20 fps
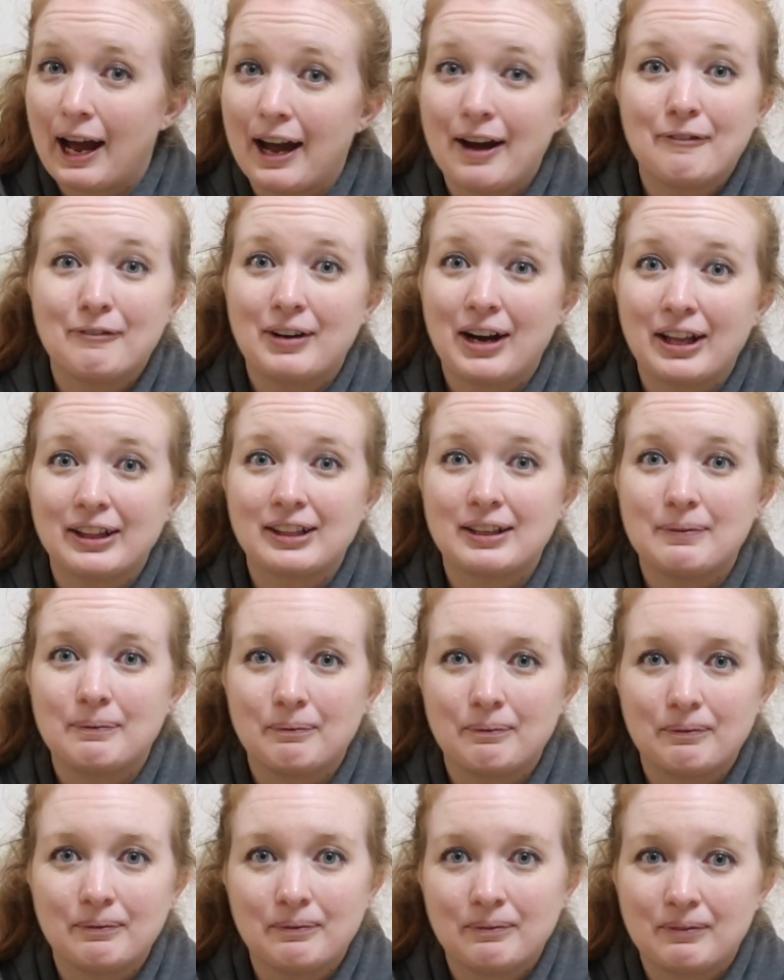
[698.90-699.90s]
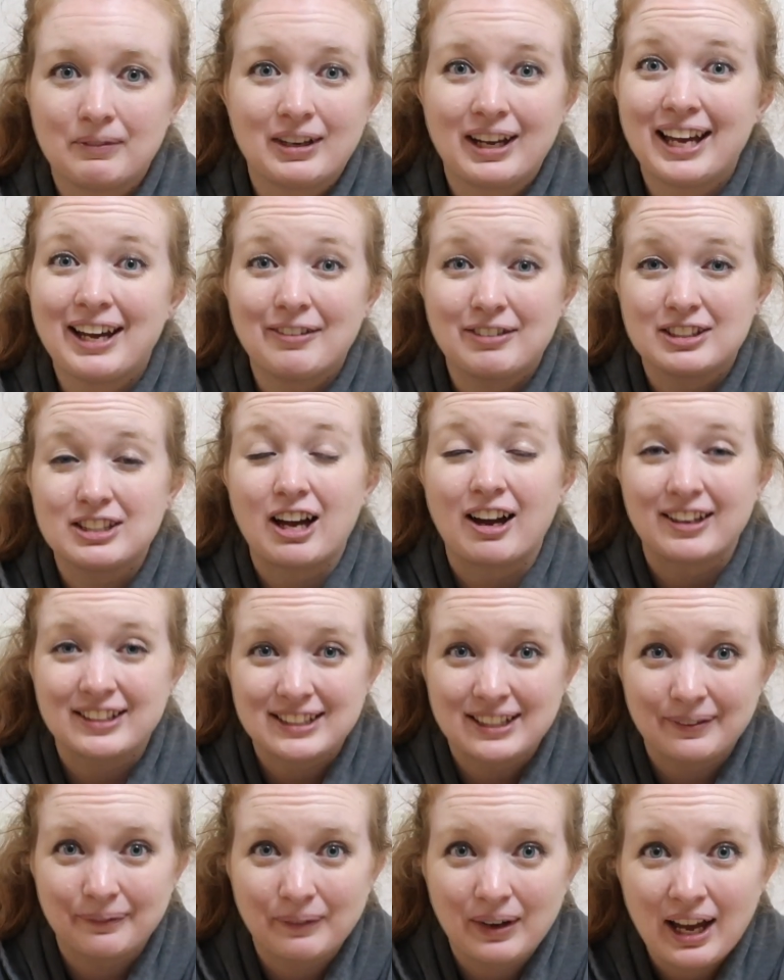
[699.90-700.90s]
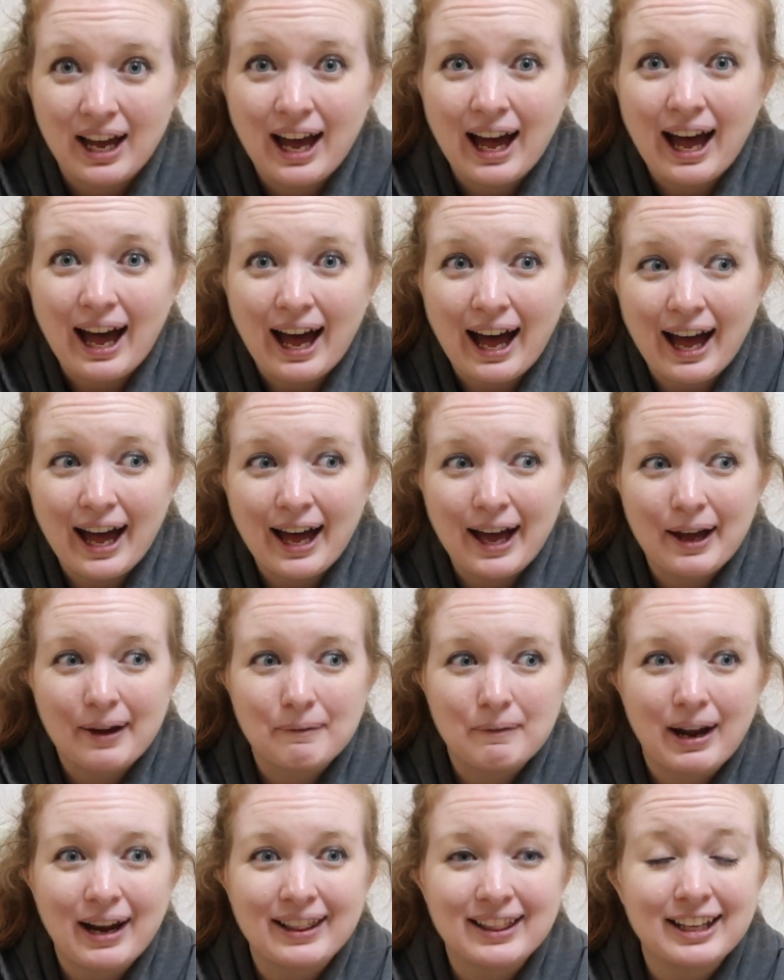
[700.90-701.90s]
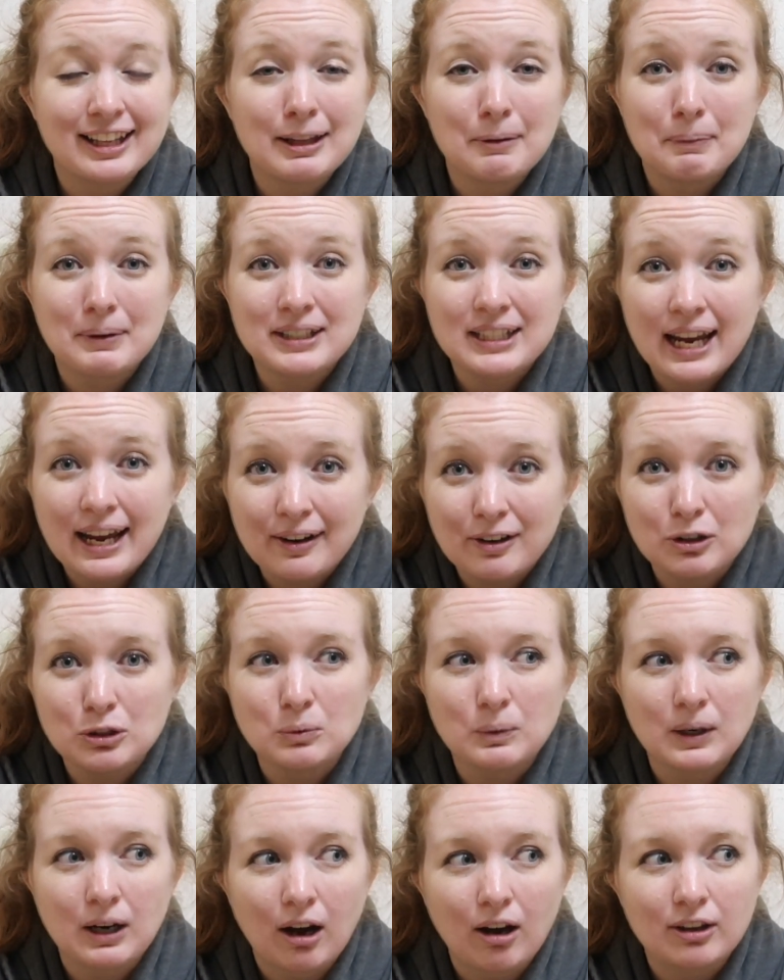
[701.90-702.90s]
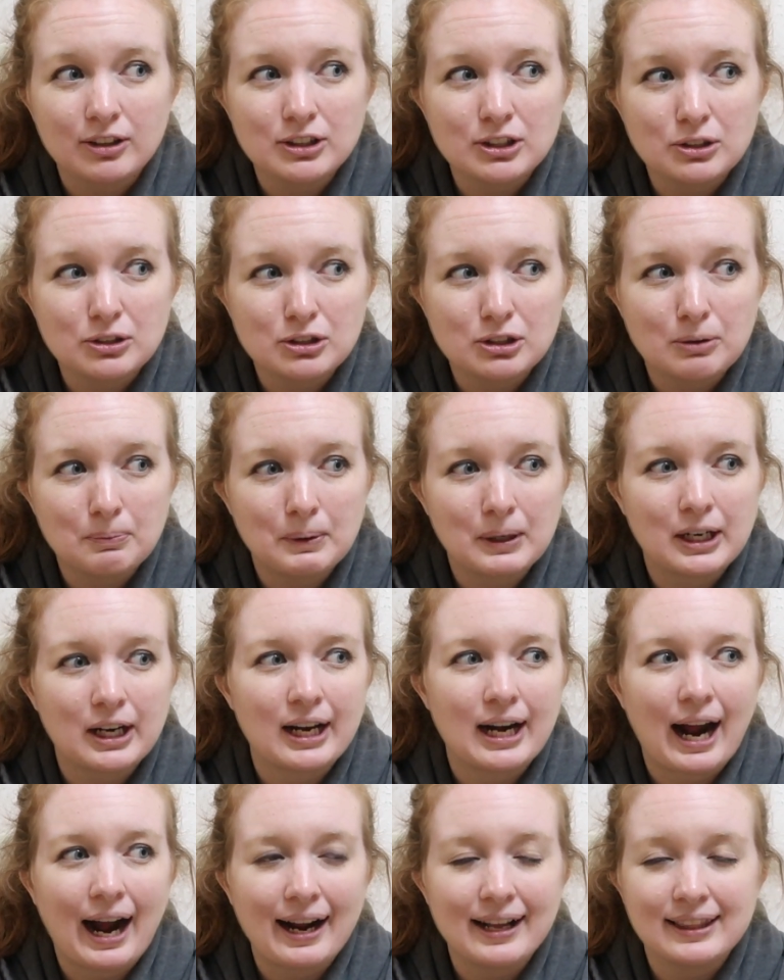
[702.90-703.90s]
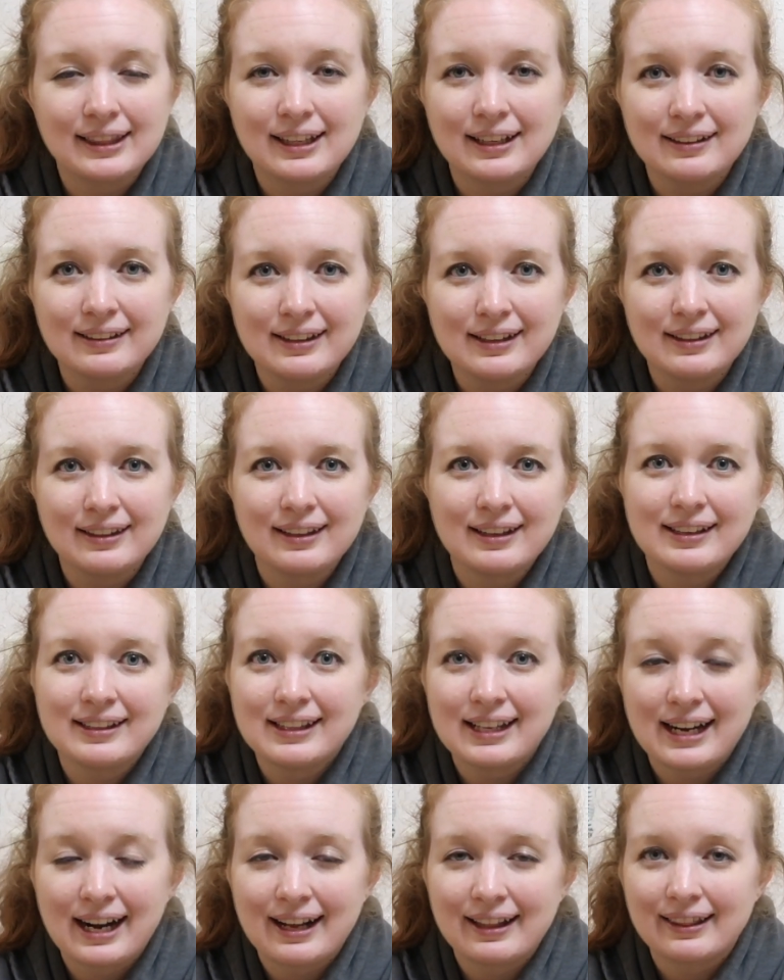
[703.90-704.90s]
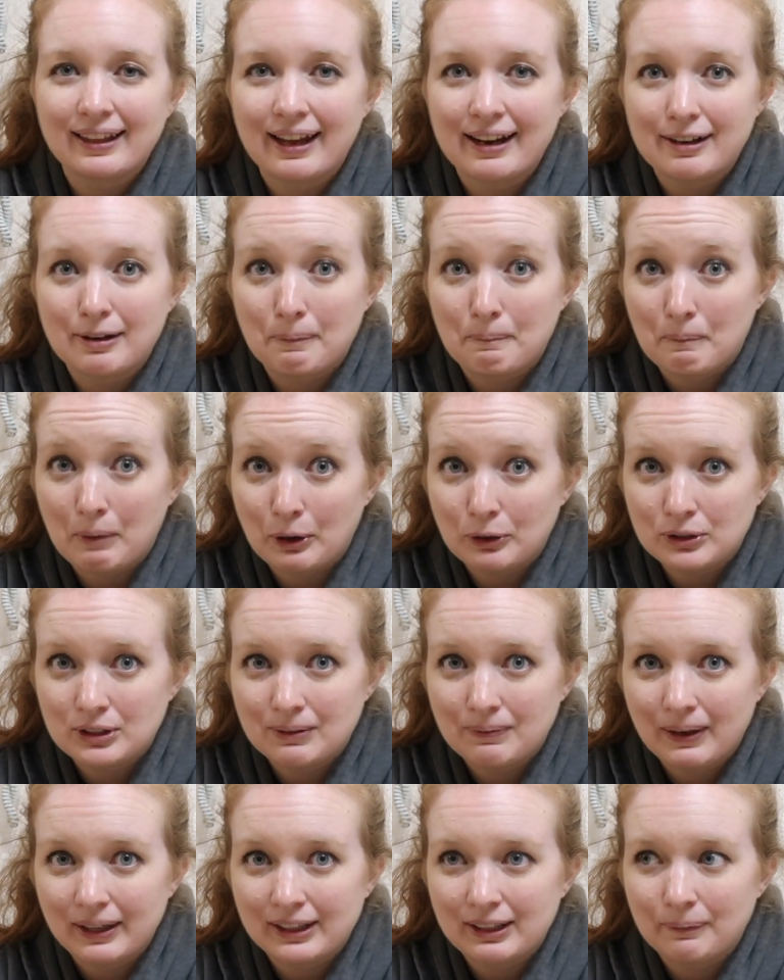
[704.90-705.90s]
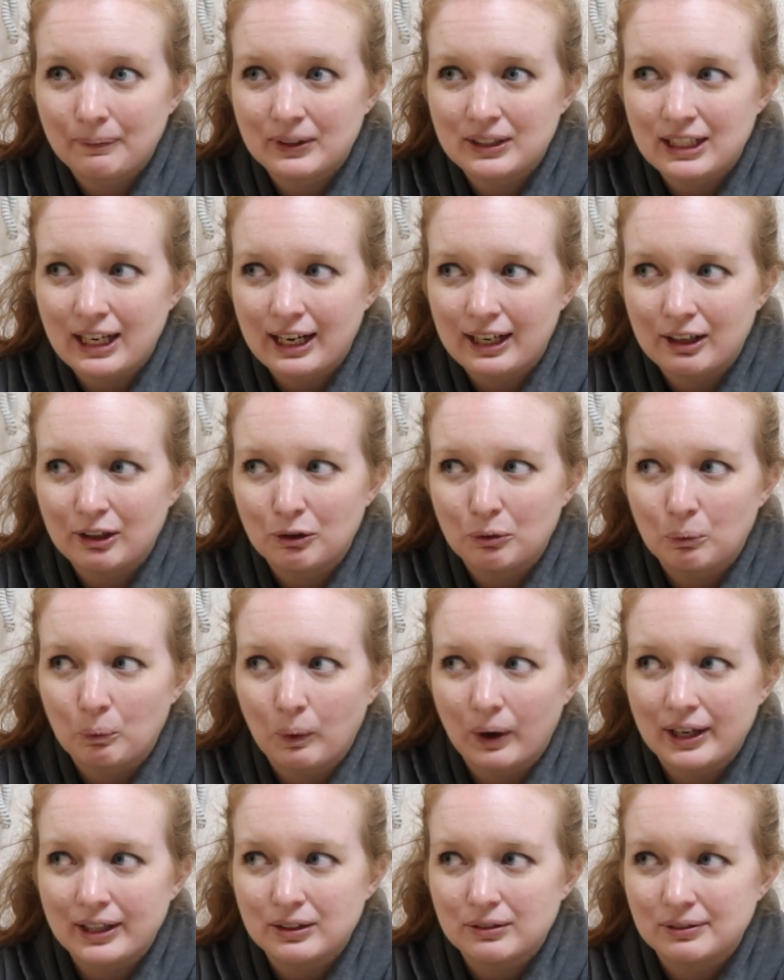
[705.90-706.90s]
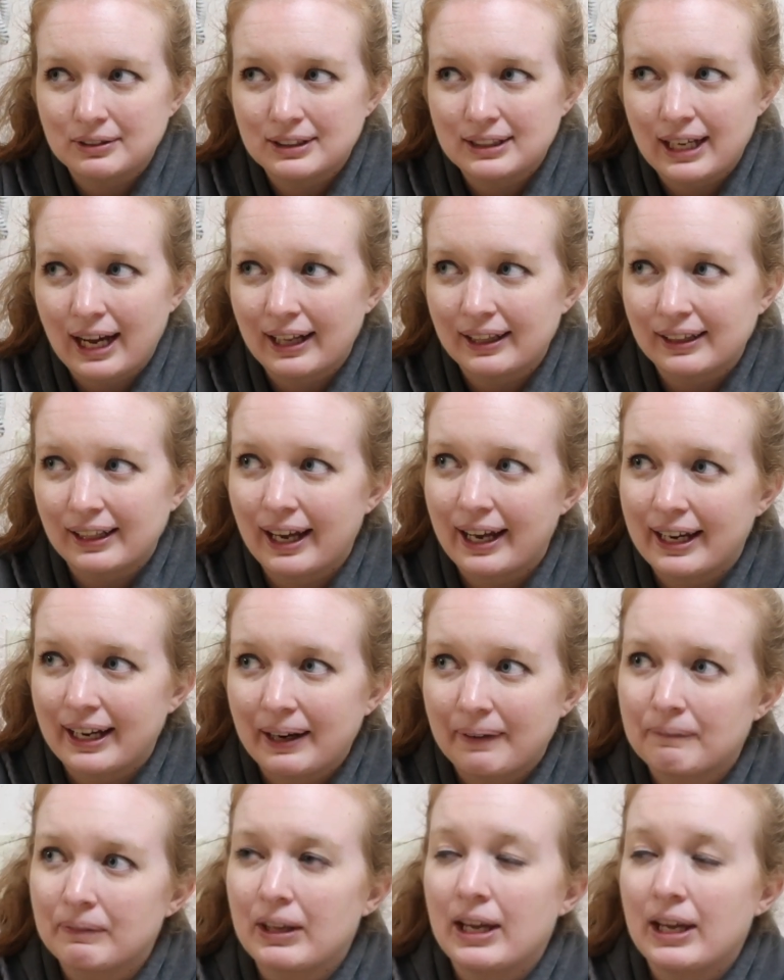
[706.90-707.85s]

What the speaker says: nothing. It was awesome. And then the potatoes were also super good. I think the thing that I liked most about the potato was that, like,